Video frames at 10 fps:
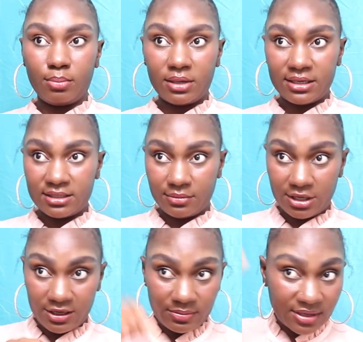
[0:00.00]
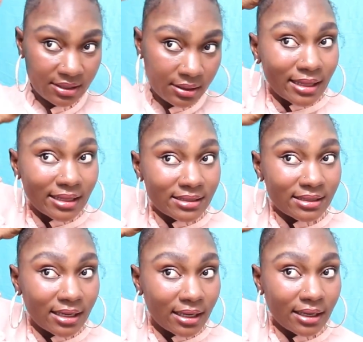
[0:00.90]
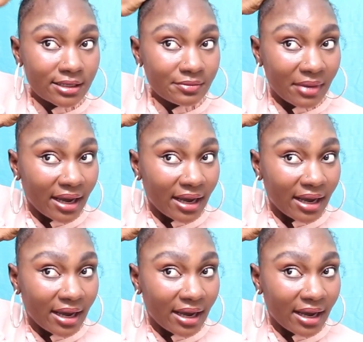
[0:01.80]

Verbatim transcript: apply some Even. This thing is